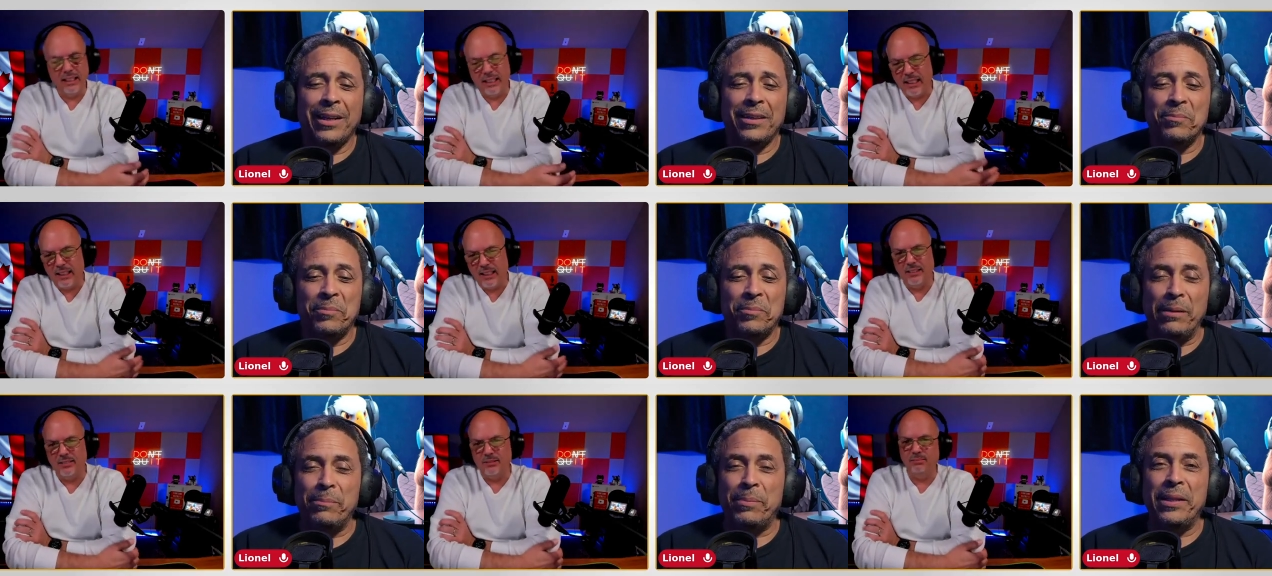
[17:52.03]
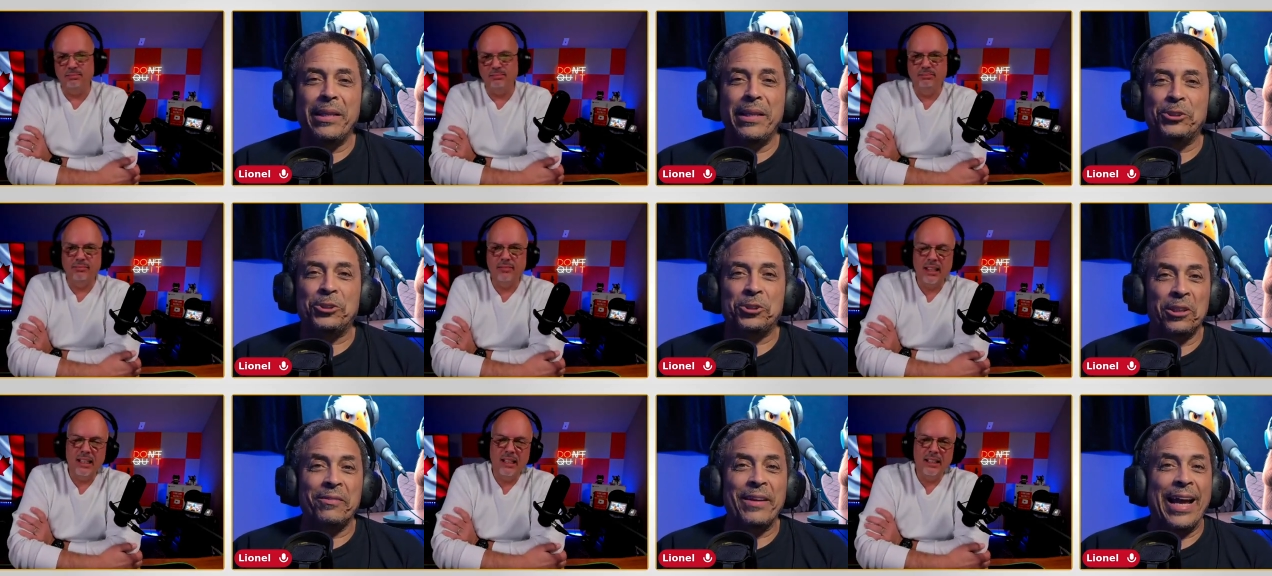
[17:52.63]
Speaker 1: Maybe they
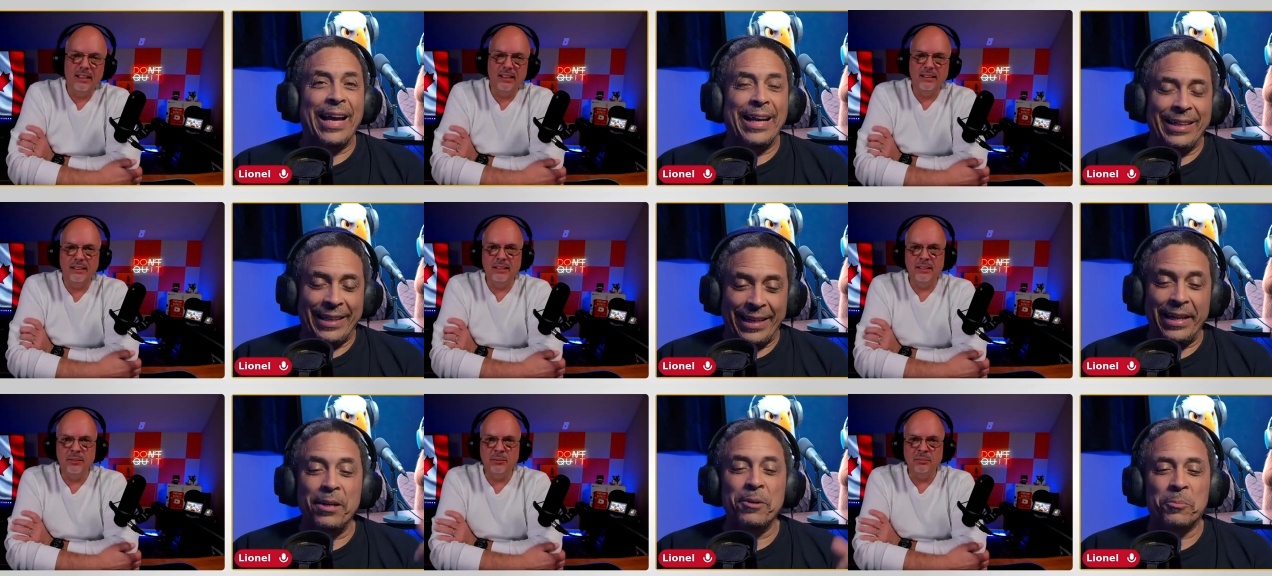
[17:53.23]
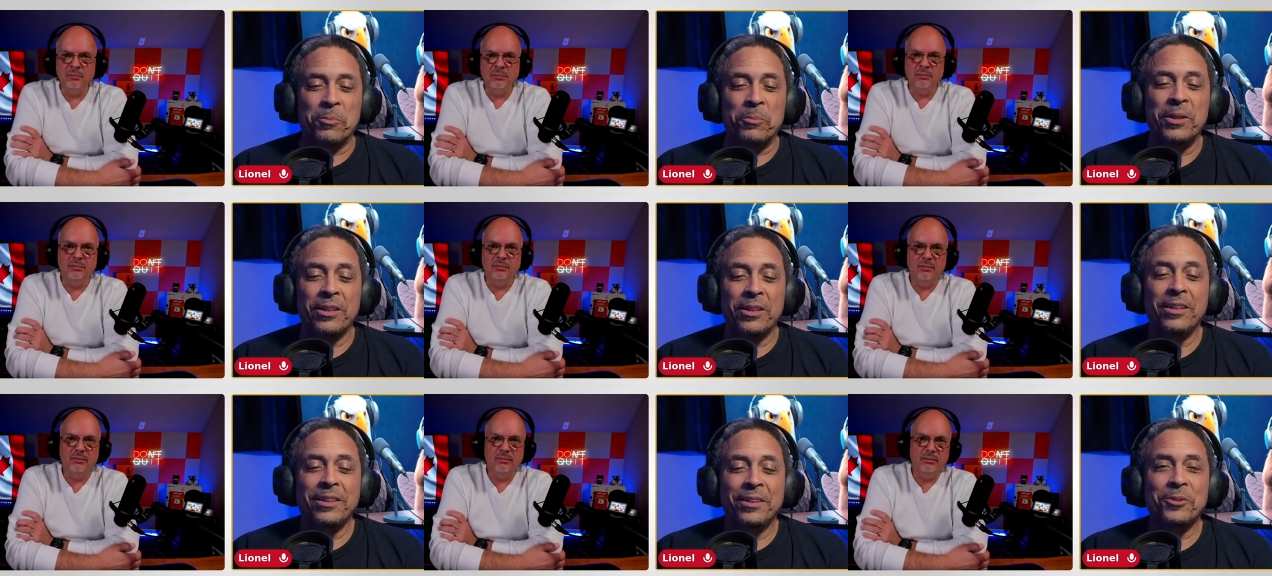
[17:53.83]
should have had him
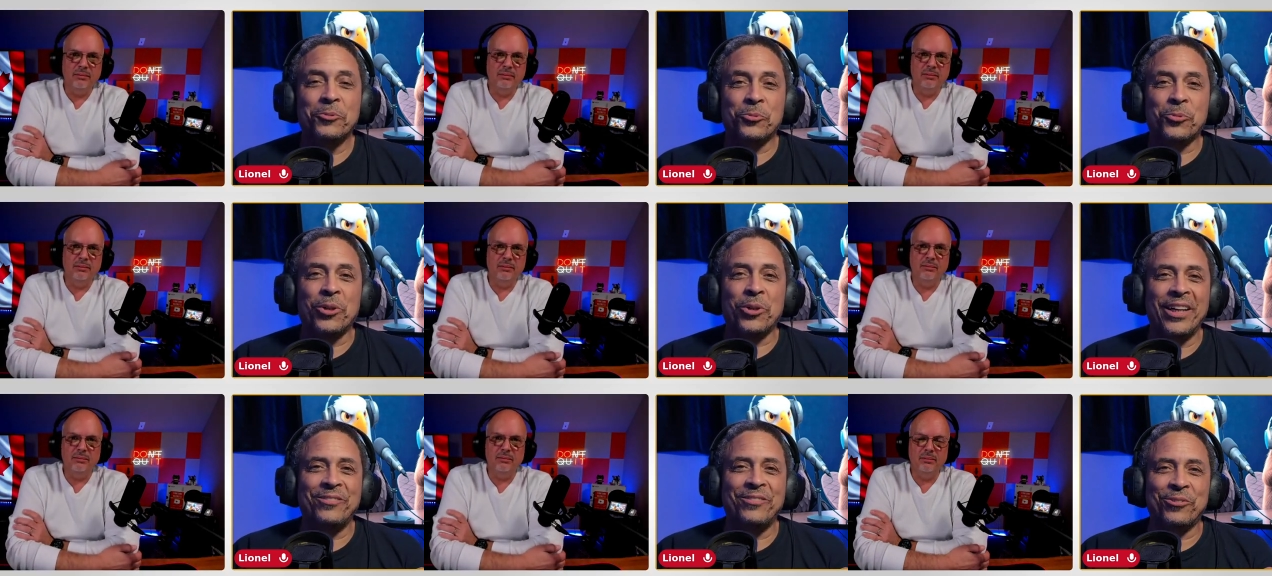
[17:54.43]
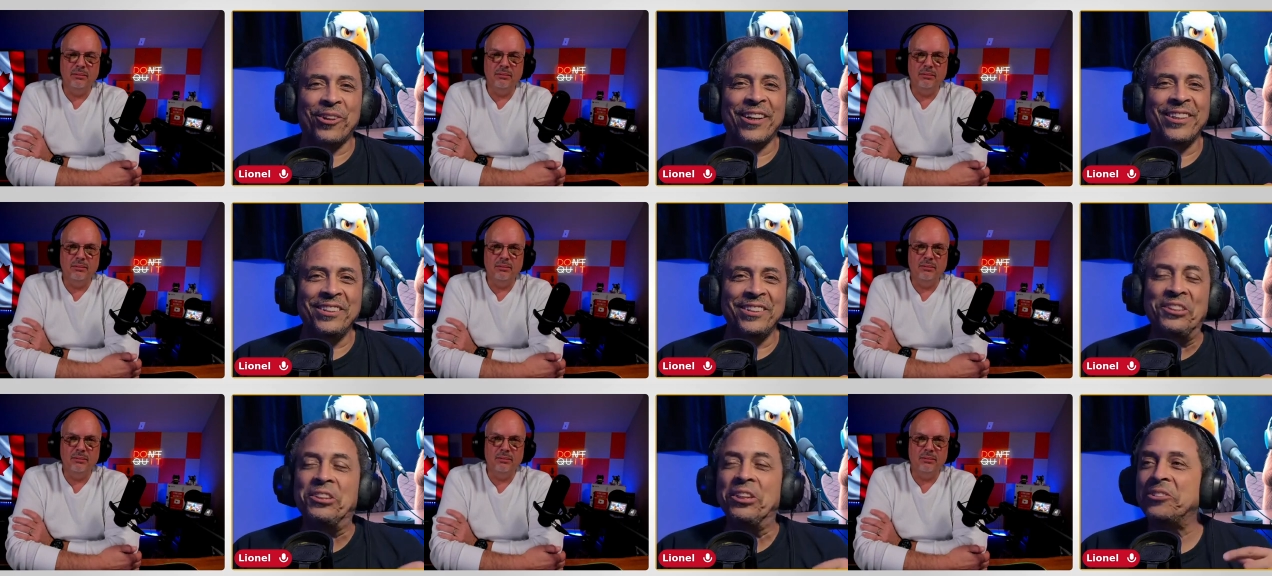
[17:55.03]

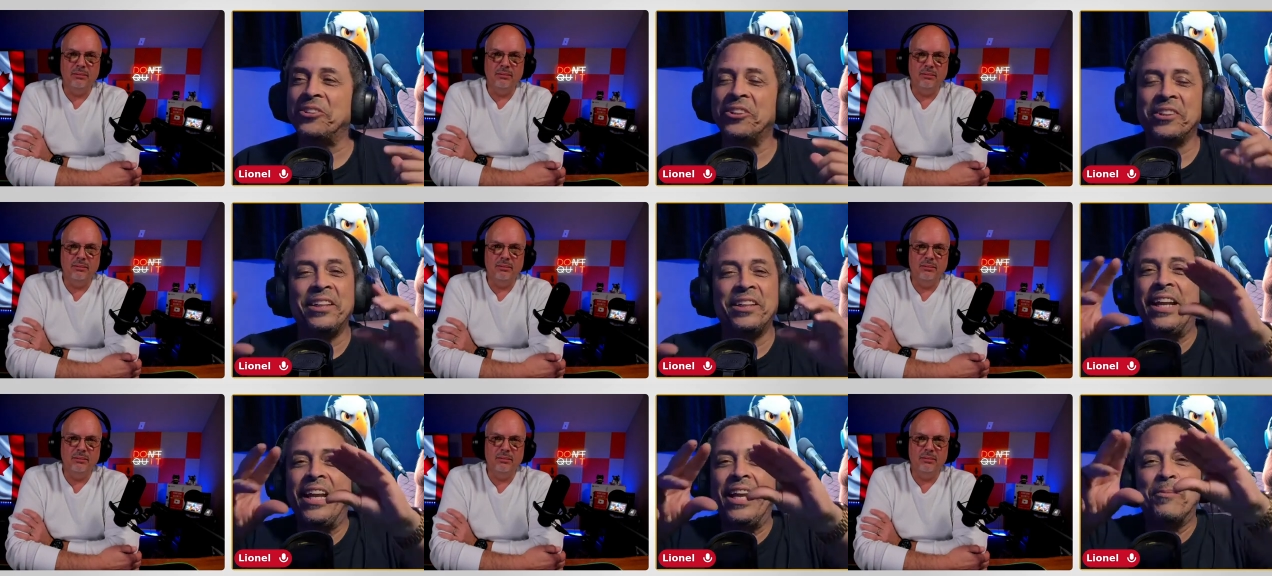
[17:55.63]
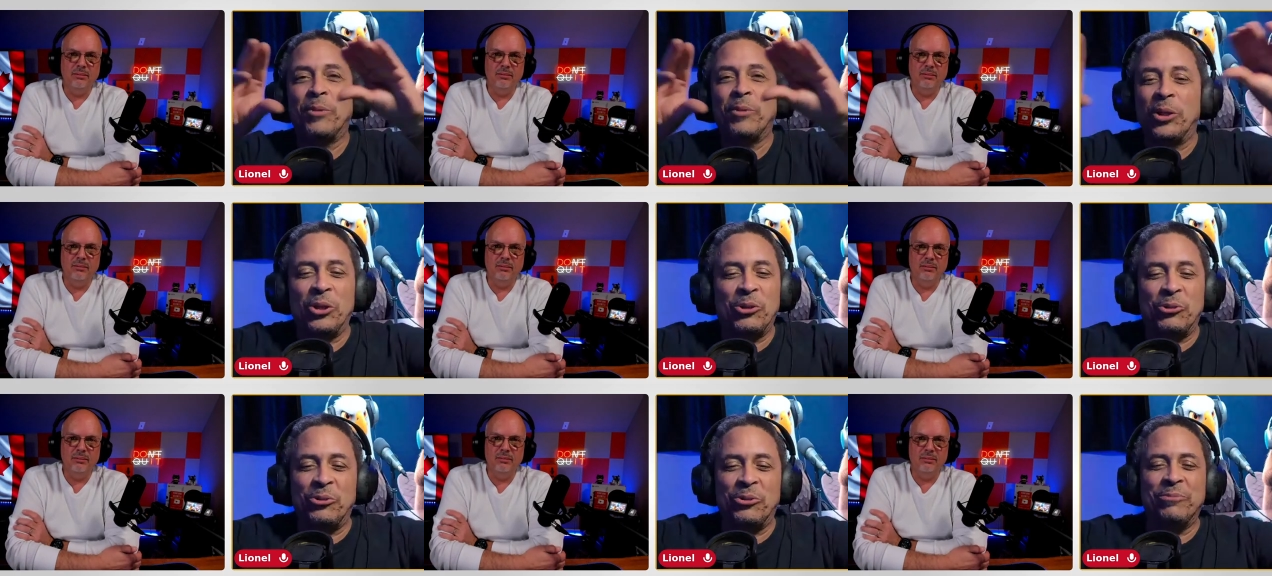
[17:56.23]
run just on the name
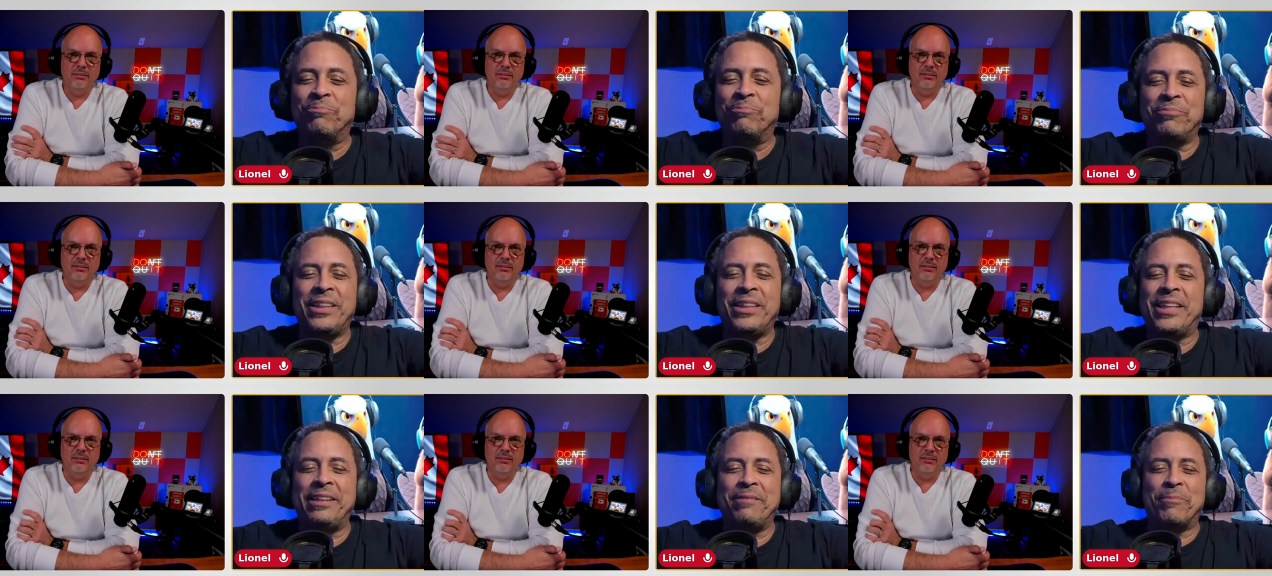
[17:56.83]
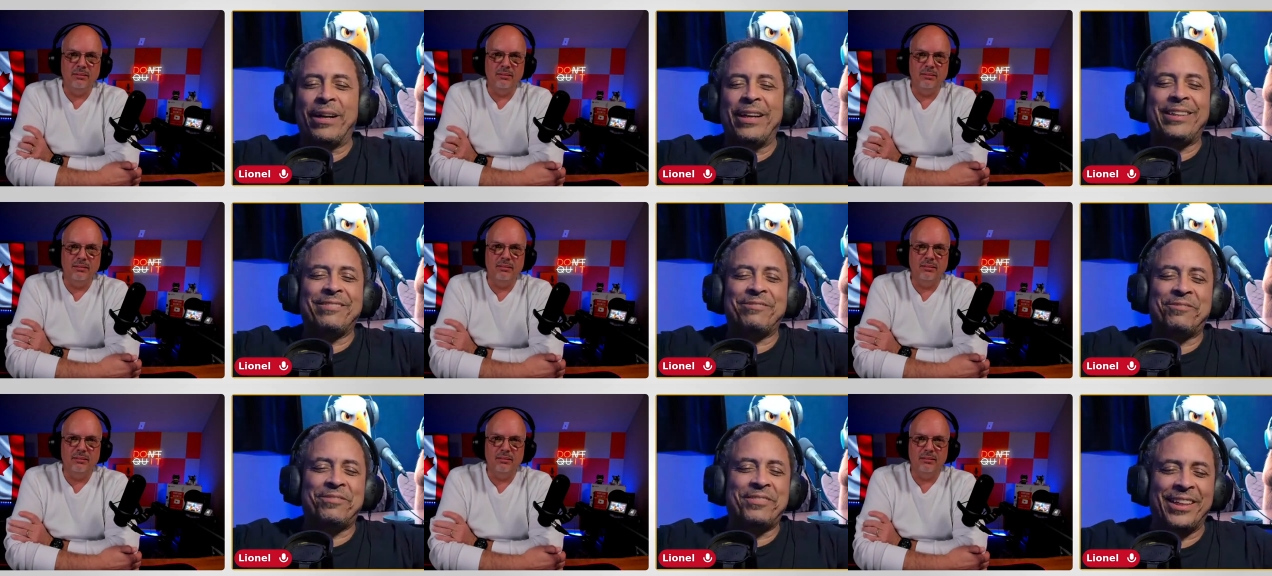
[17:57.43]
alone. He might
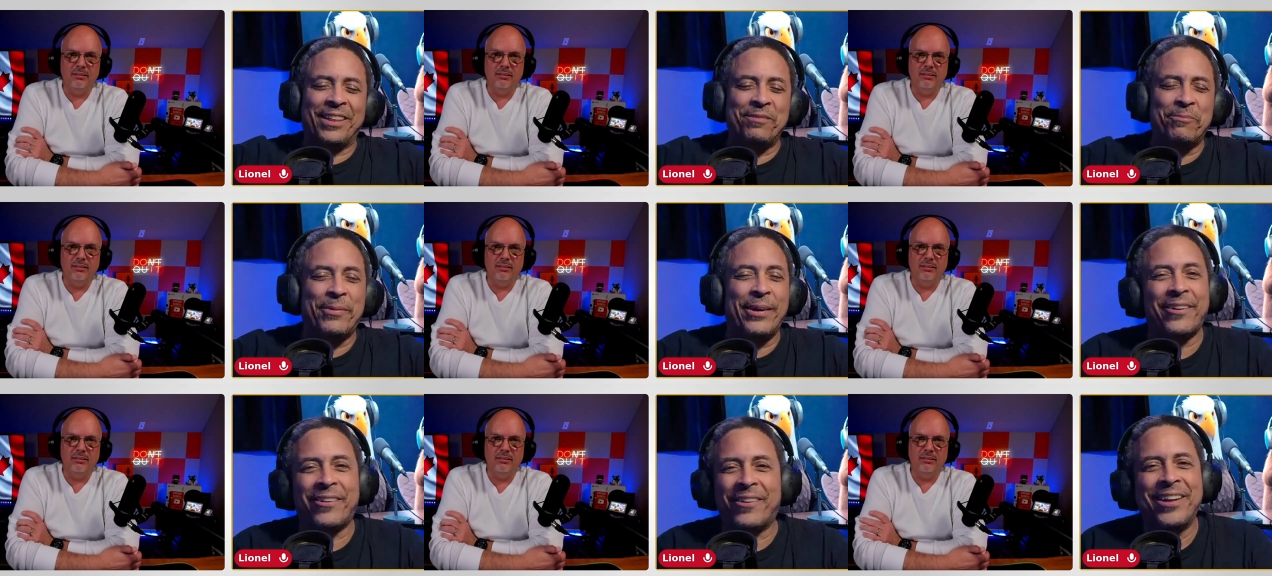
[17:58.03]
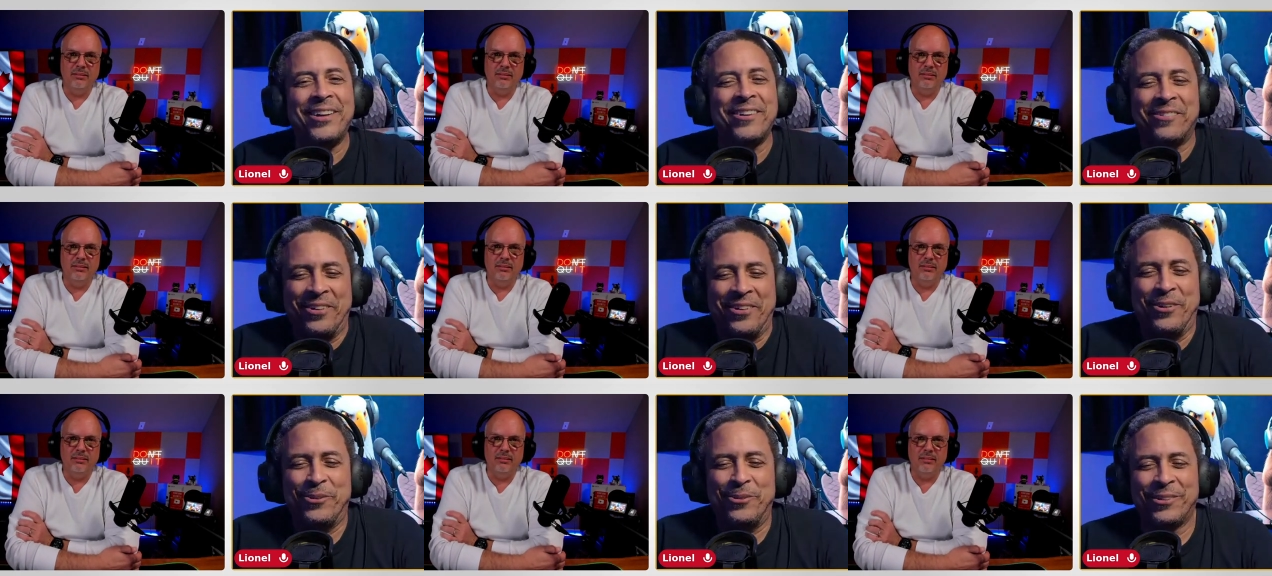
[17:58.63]
have done better. I don't
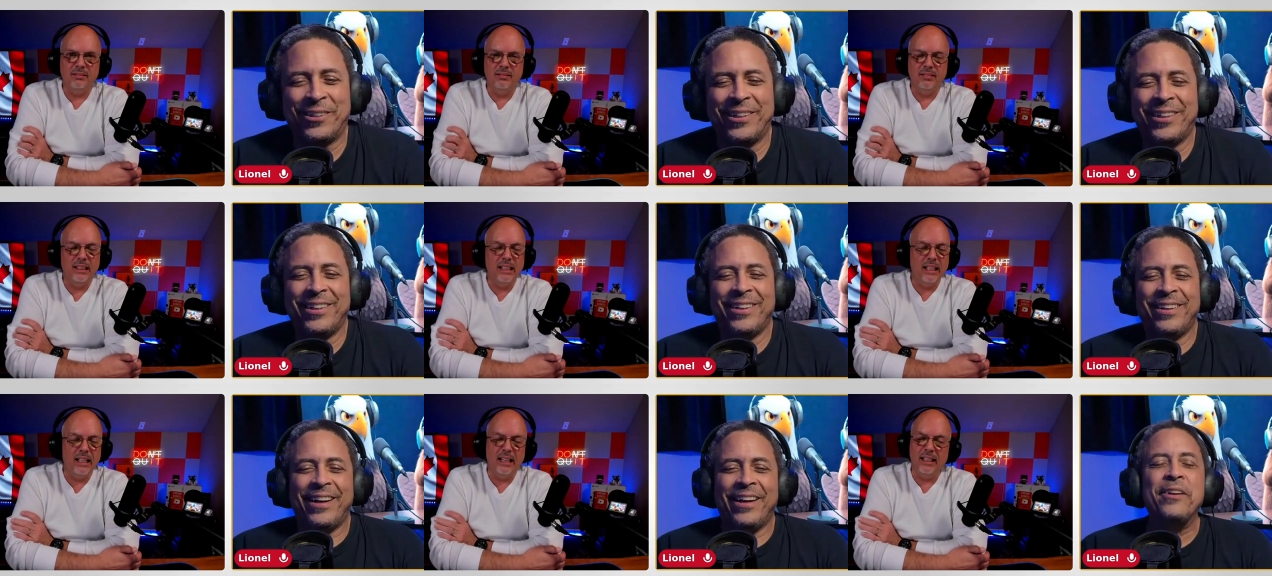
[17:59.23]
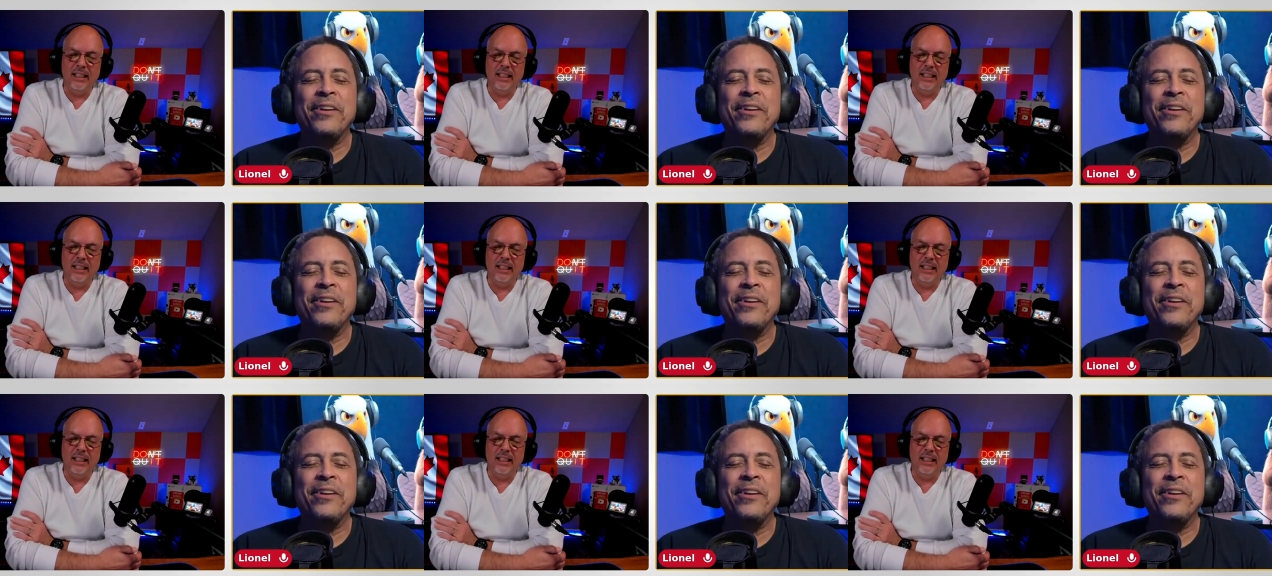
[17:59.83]
know. Yeah. I